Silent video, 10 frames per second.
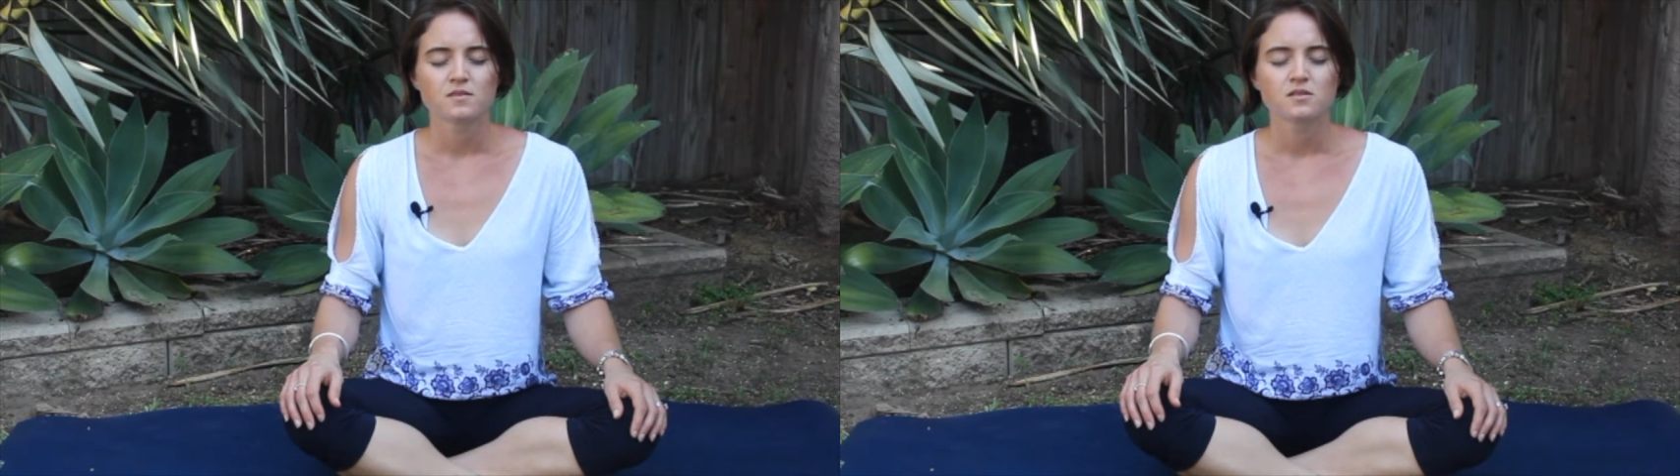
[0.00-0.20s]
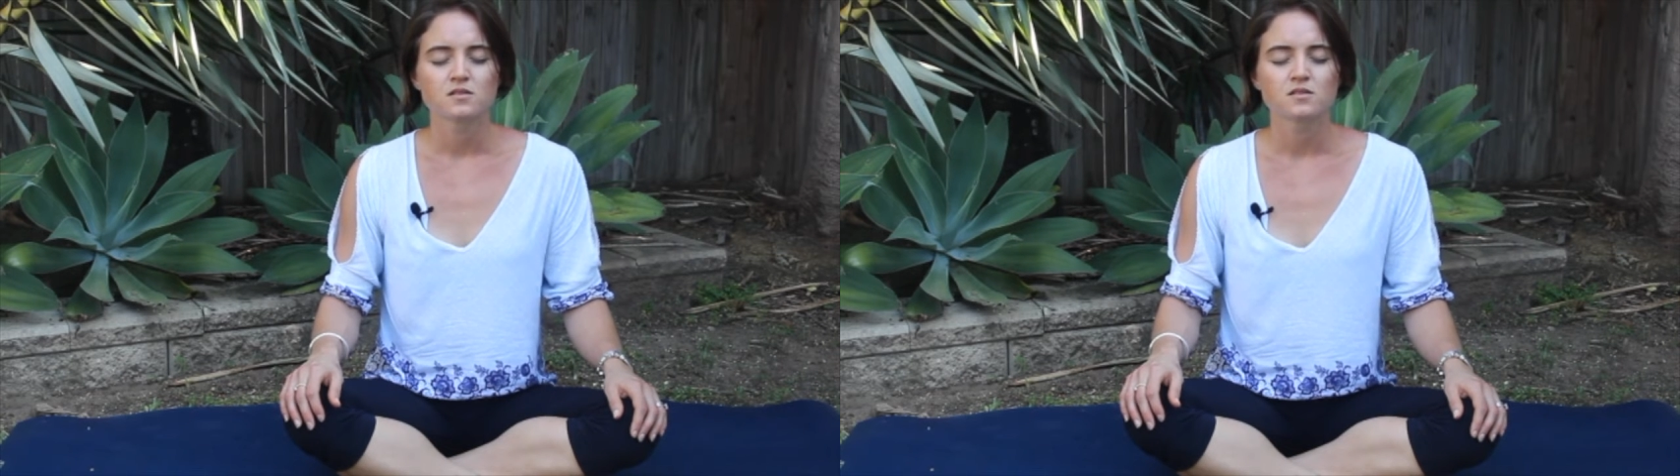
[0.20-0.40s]

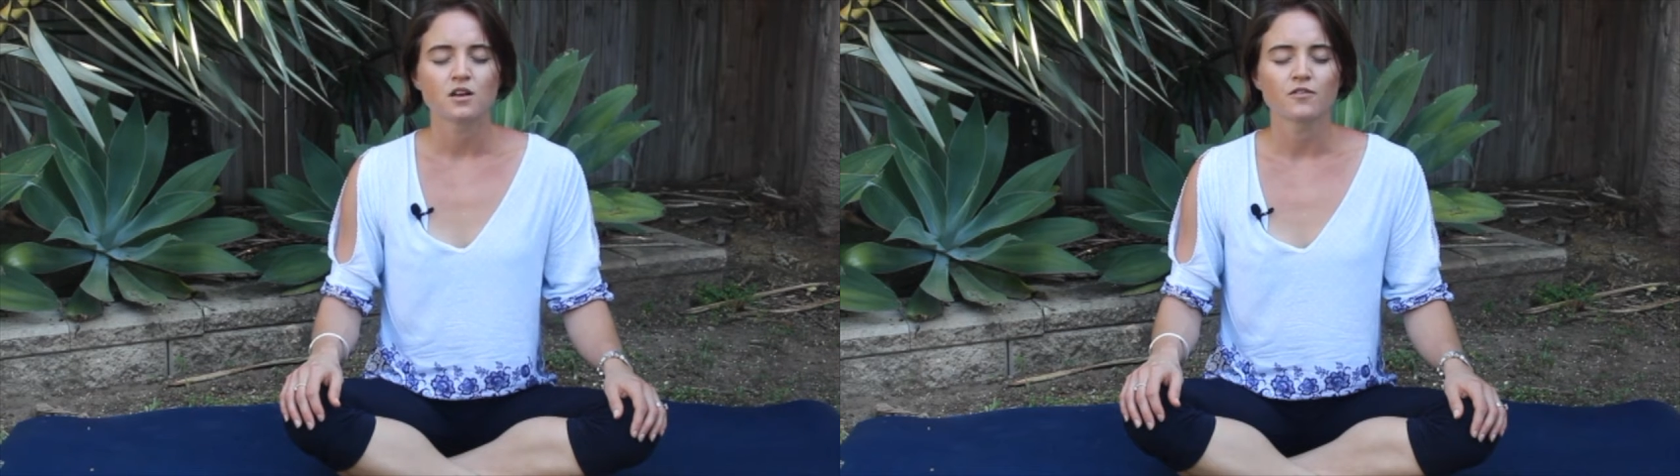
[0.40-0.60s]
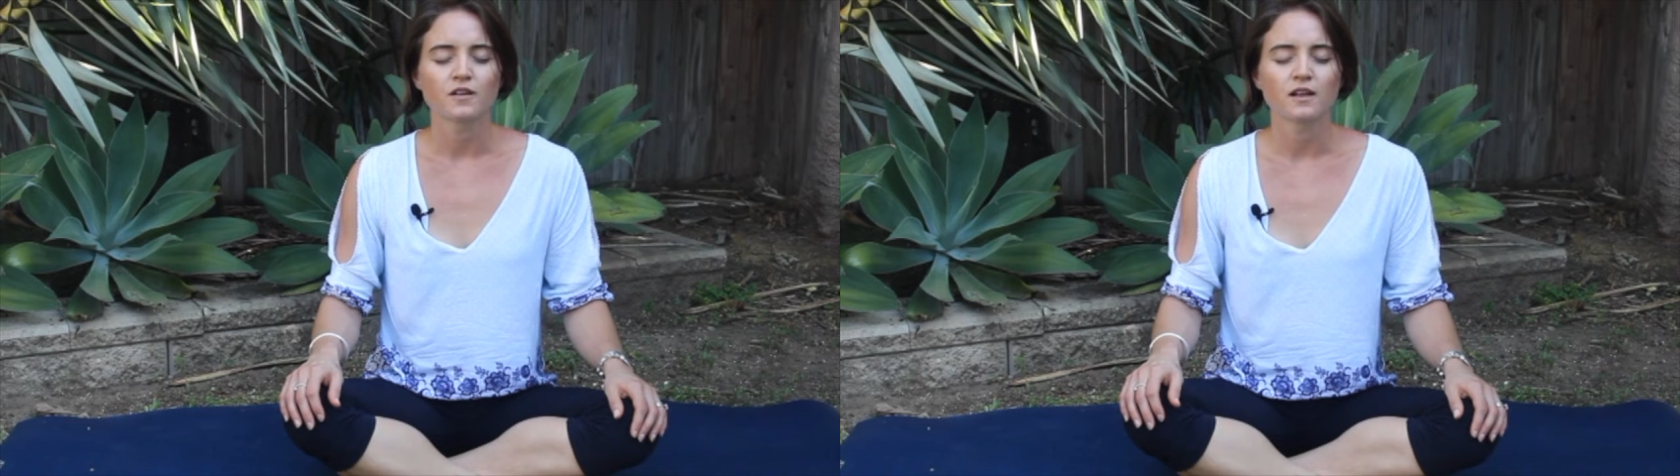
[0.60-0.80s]

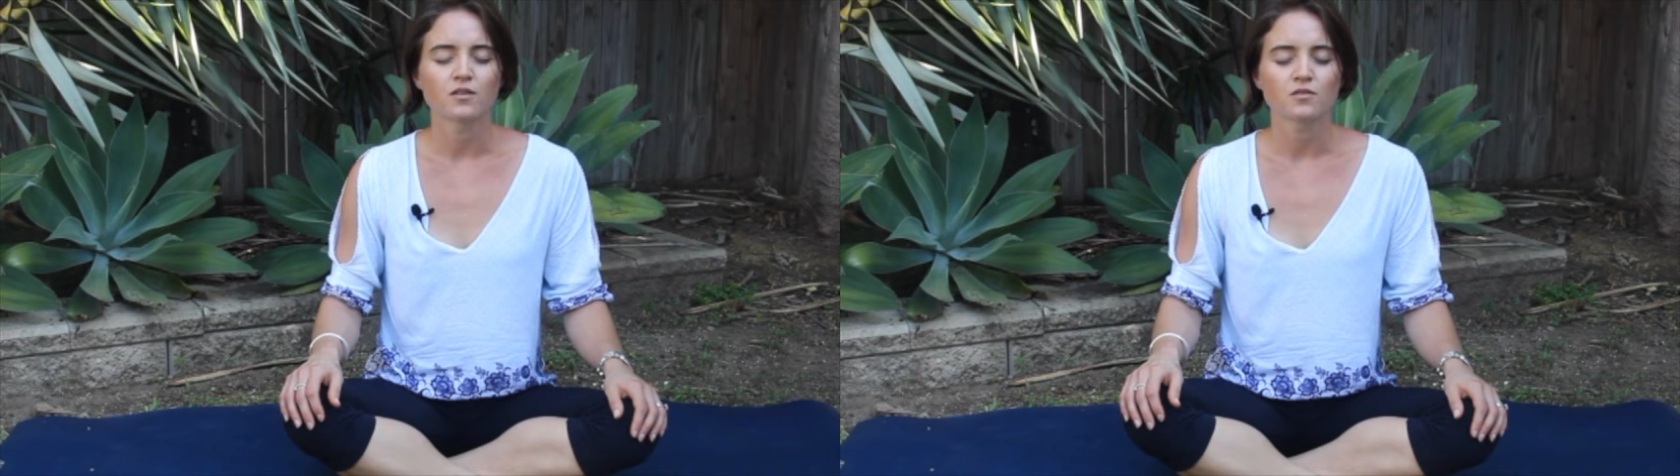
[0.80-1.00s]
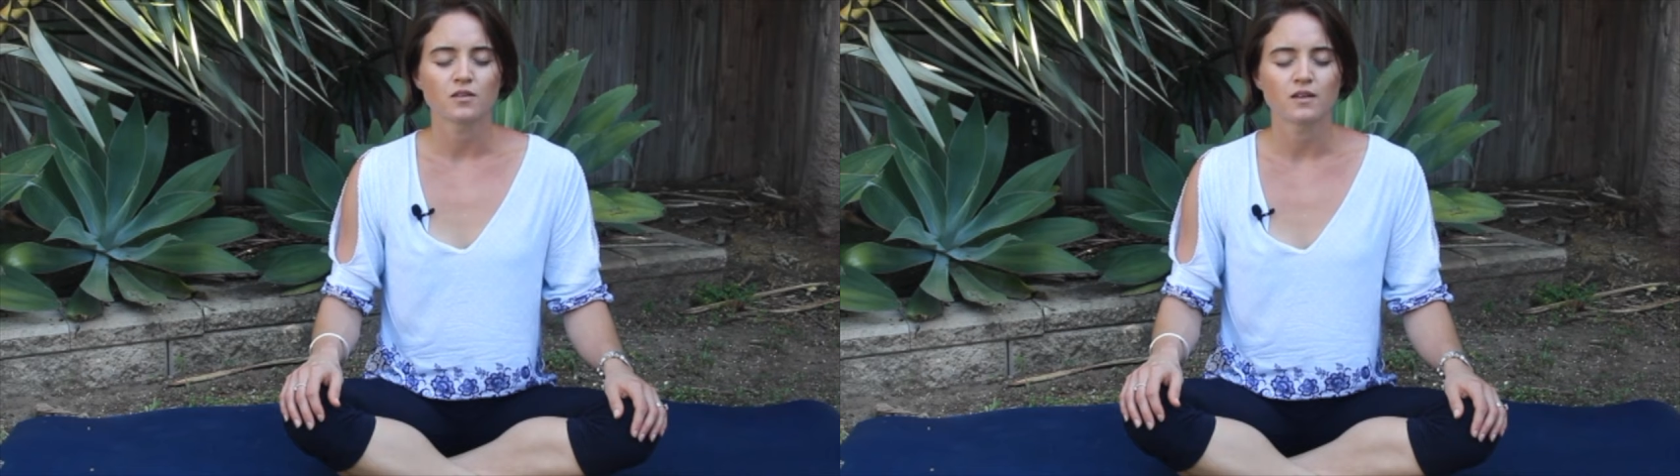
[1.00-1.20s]
softening
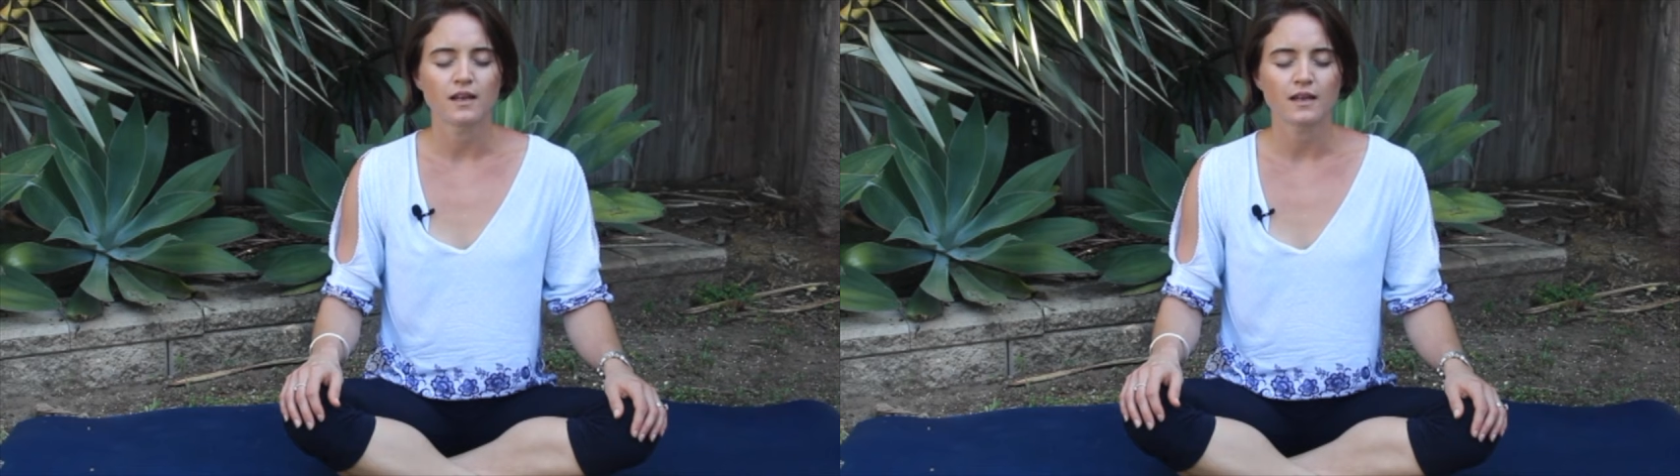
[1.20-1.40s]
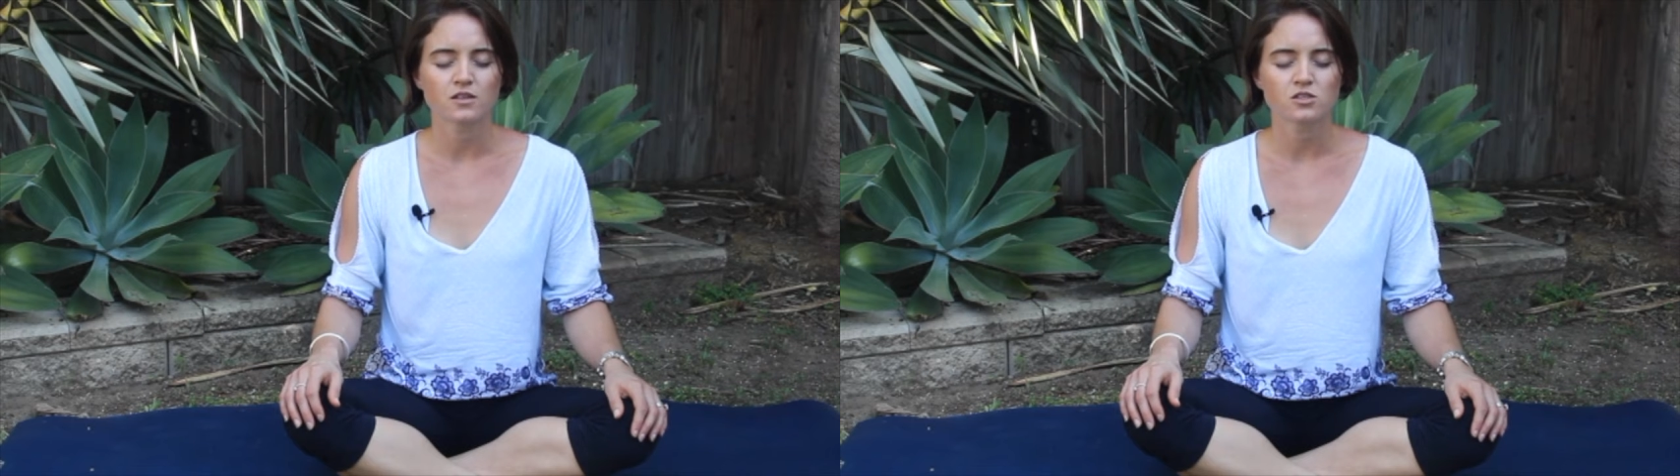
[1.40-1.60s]
through the
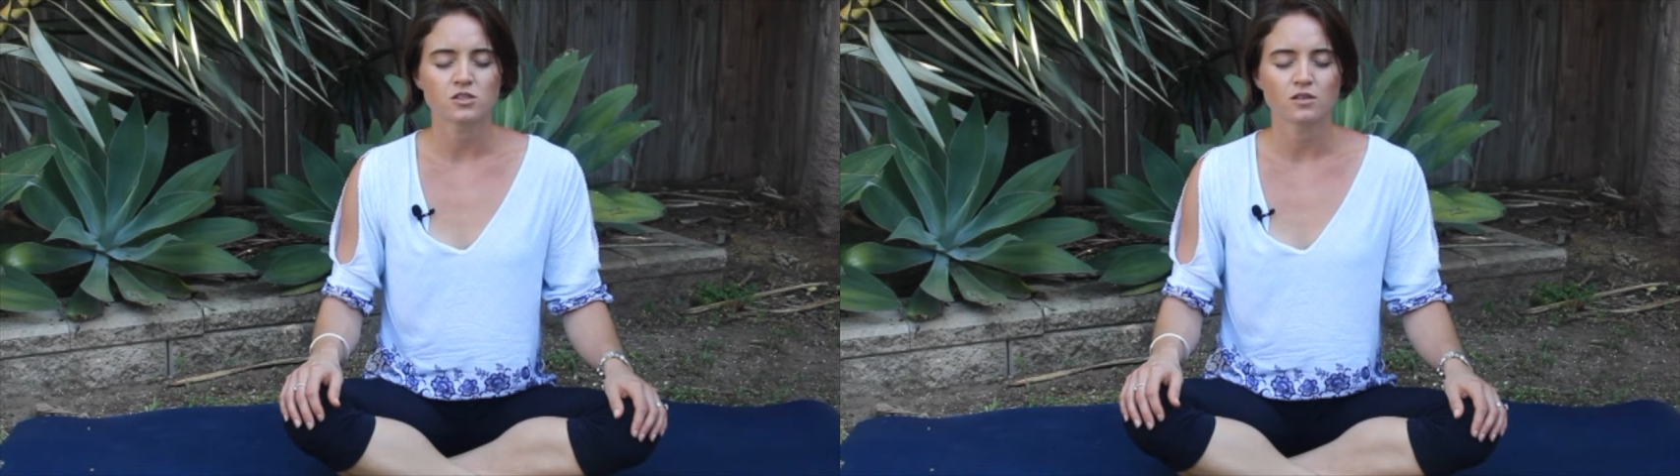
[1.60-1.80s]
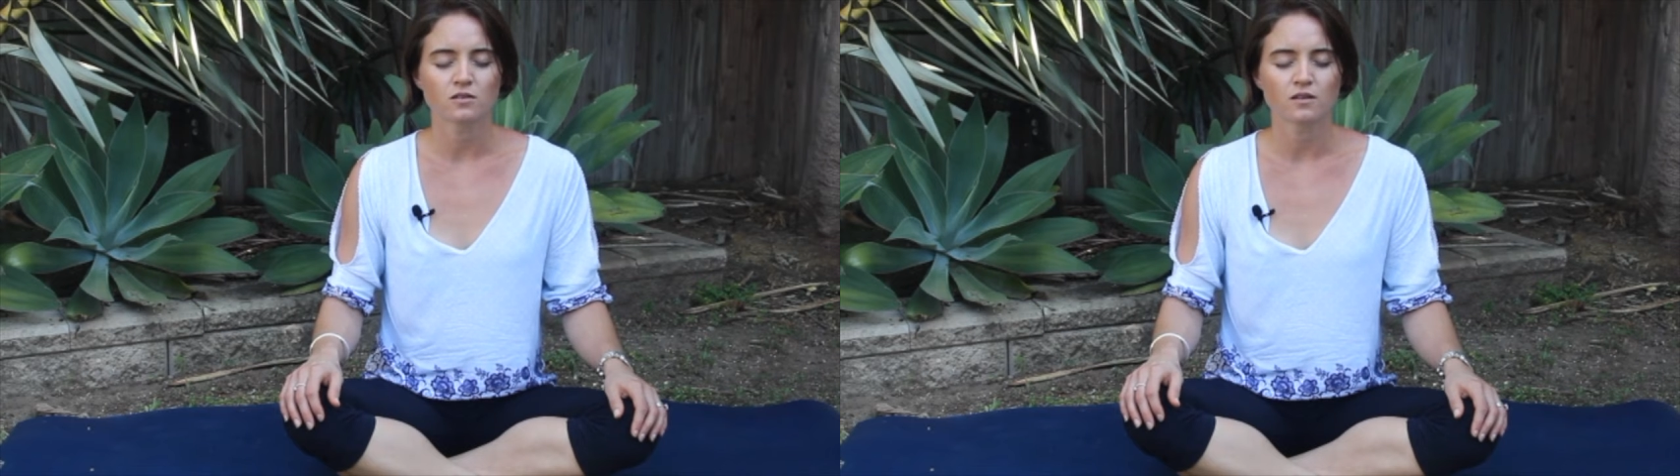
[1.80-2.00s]
neck and
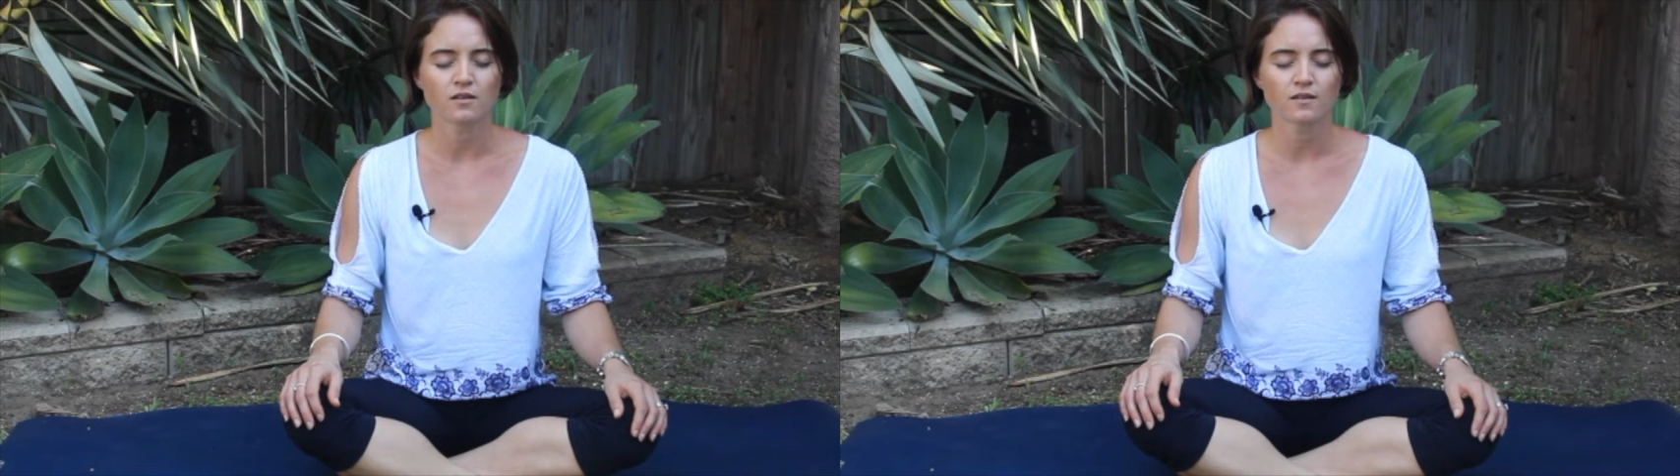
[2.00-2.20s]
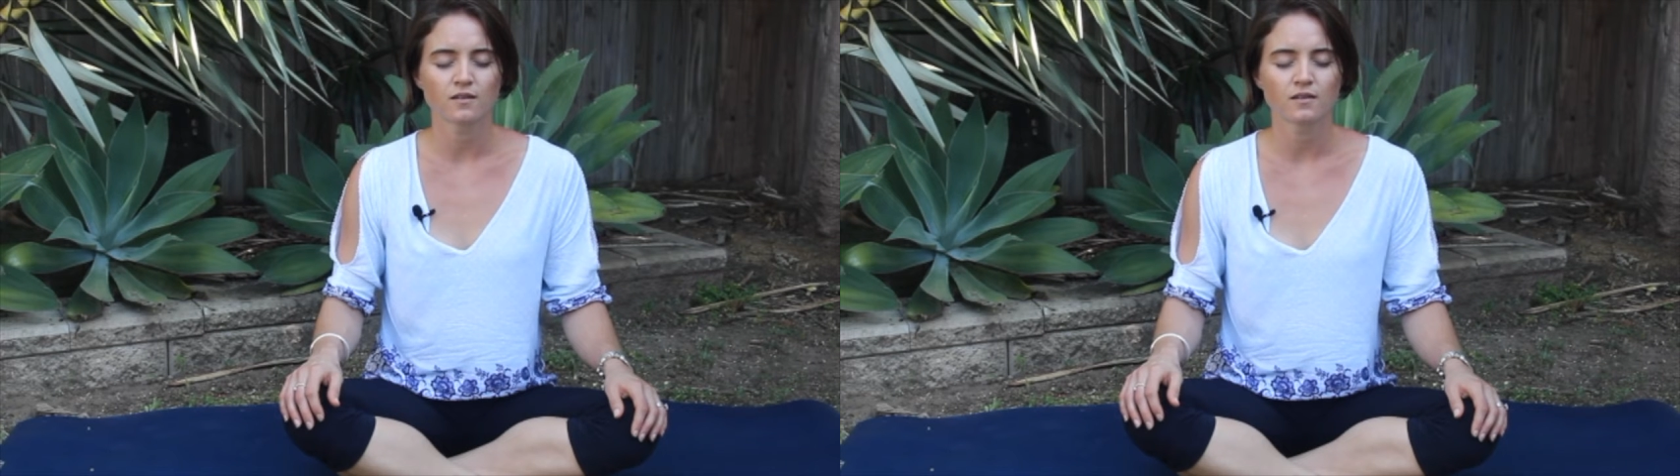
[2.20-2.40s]

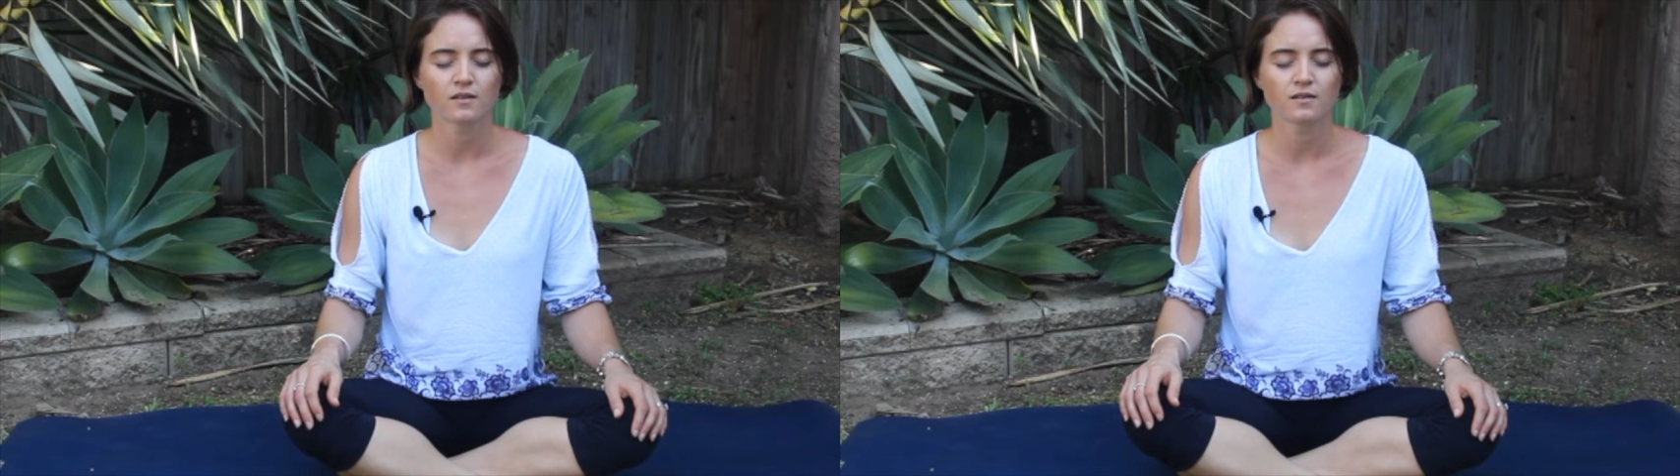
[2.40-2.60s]
shoulders,